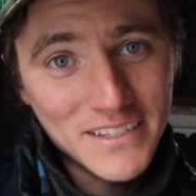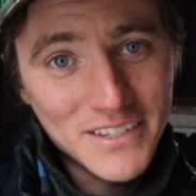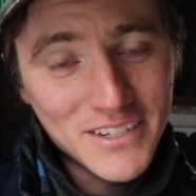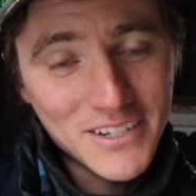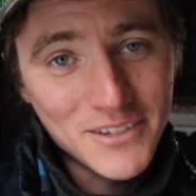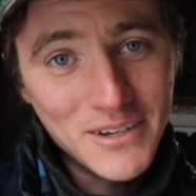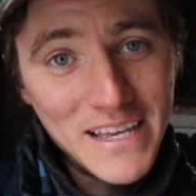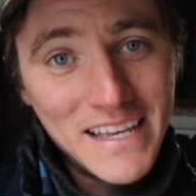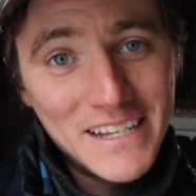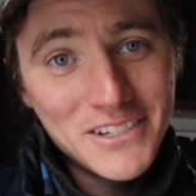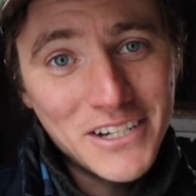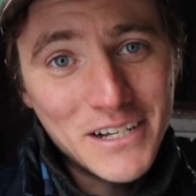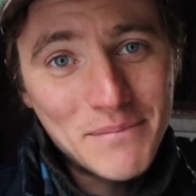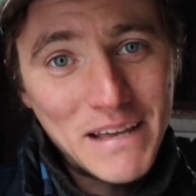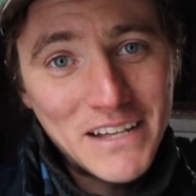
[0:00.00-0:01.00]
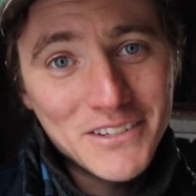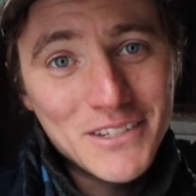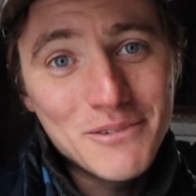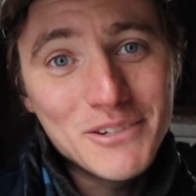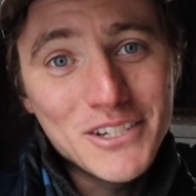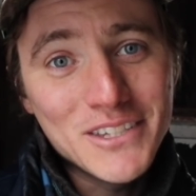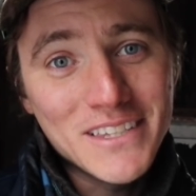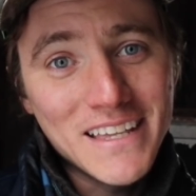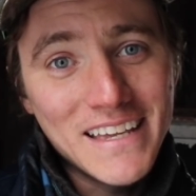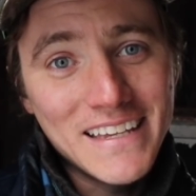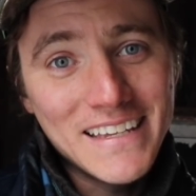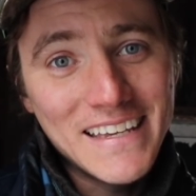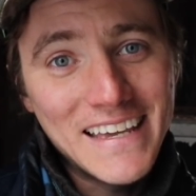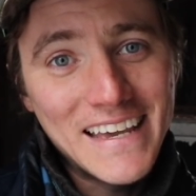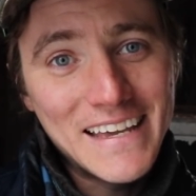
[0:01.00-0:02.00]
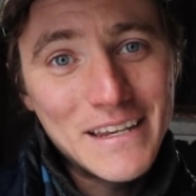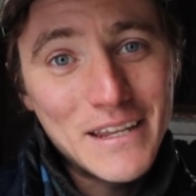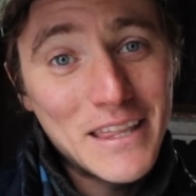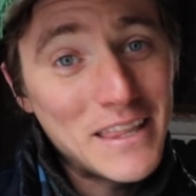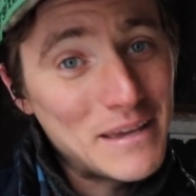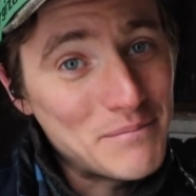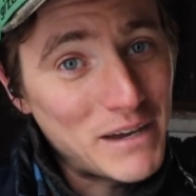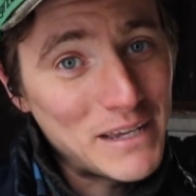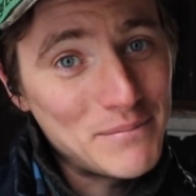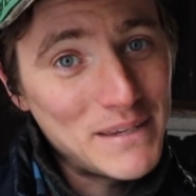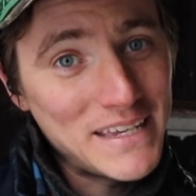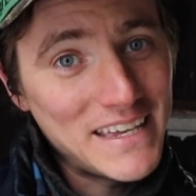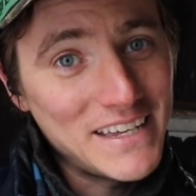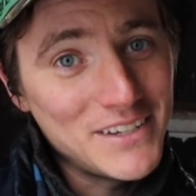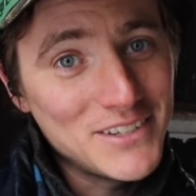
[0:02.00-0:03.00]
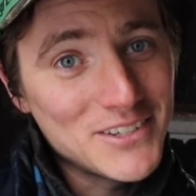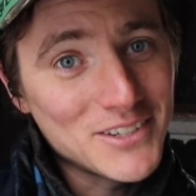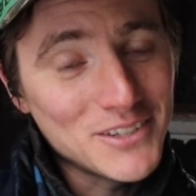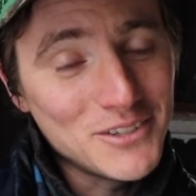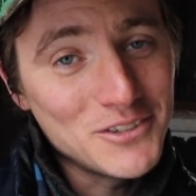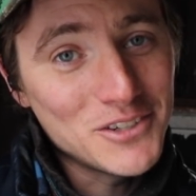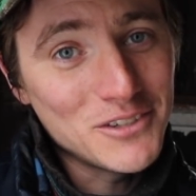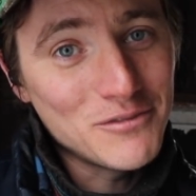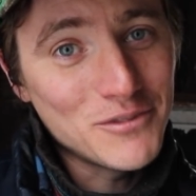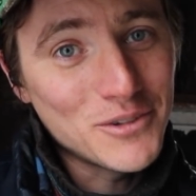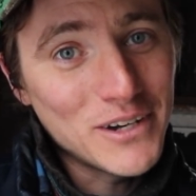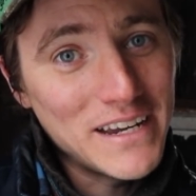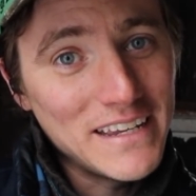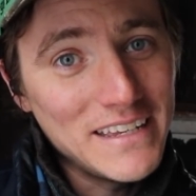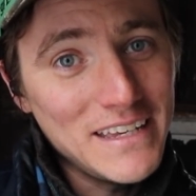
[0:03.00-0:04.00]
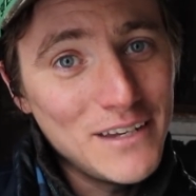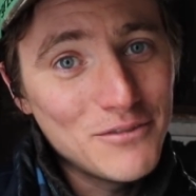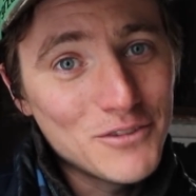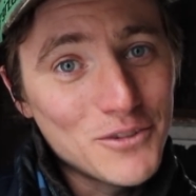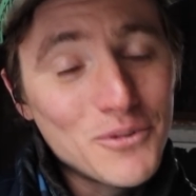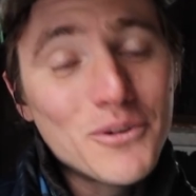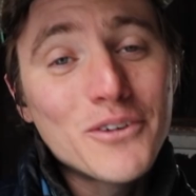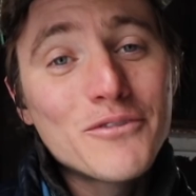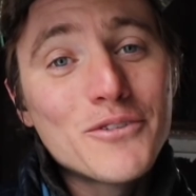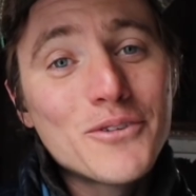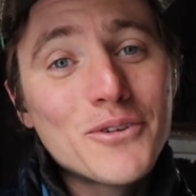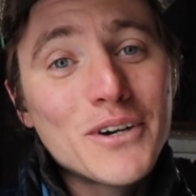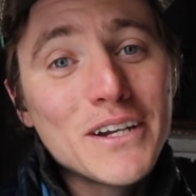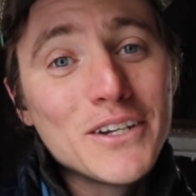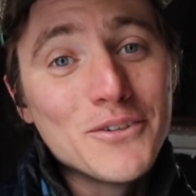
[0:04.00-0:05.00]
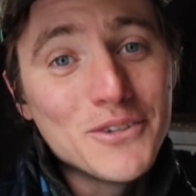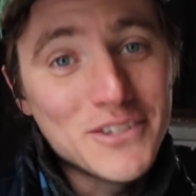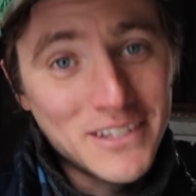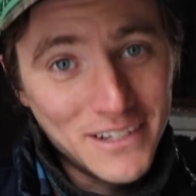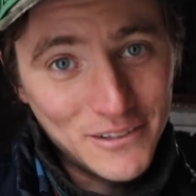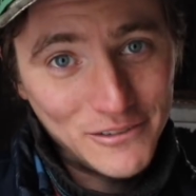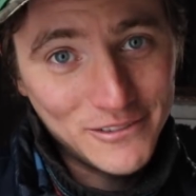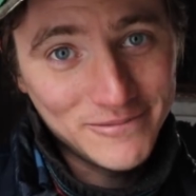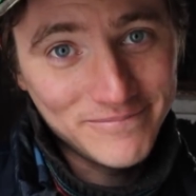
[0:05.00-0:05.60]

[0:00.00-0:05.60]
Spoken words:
So check them out, see what you think, and they might be a good solution for a gift or for yourself.